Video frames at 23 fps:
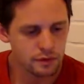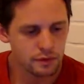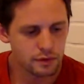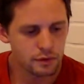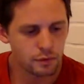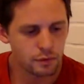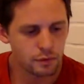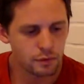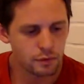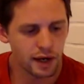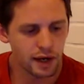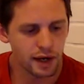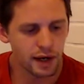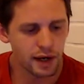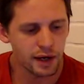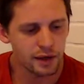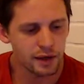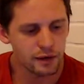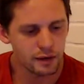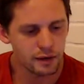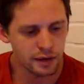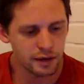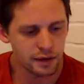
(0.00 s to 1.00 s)
We
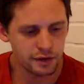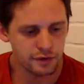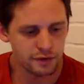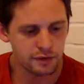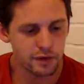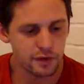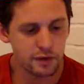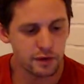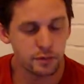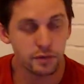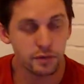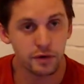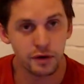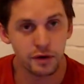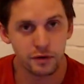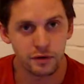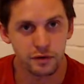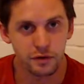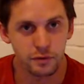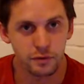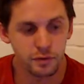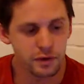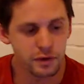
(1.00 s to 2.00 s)
idolize the
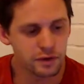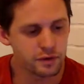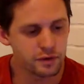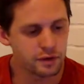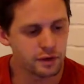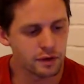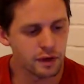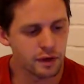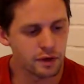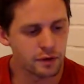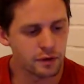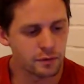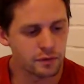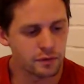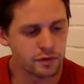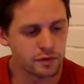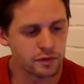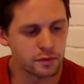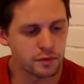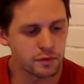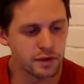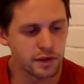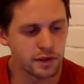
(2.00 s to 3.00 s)
impressive because it helps
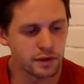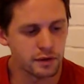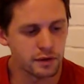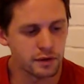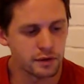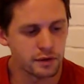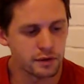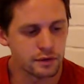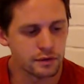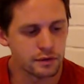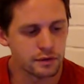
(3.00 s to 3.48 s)
to be...